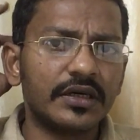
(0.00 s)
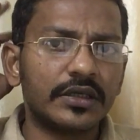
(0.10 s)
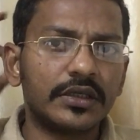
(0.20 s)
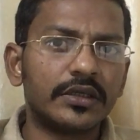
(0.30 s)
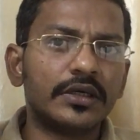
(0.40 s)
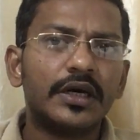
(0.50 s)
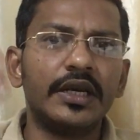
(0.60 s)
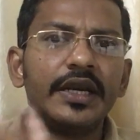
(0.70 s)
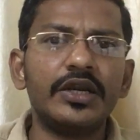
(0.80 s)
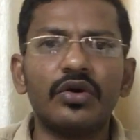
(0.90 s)
a
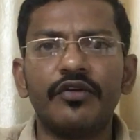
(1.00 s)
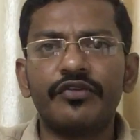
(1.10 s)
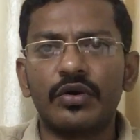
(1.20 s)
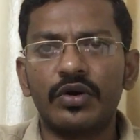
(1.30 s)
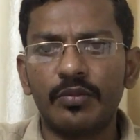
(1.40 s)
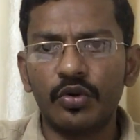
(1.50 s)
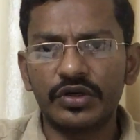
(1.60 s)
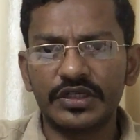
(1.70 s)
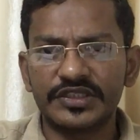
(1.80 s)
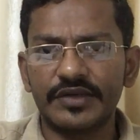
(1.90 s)
lady of around
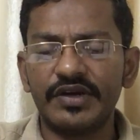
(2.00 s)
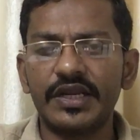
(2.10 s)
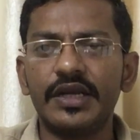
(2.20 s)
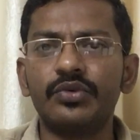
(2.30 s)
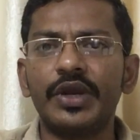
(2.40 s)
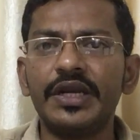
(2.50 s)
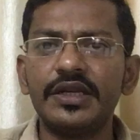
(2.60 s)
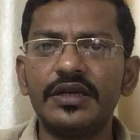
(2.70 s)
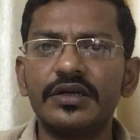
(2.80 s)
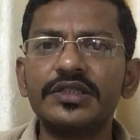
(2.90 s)
about 78 to 80
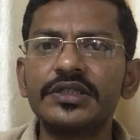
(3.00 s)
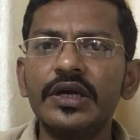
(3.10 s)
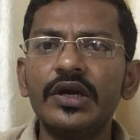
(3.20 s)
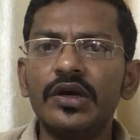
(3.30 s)
years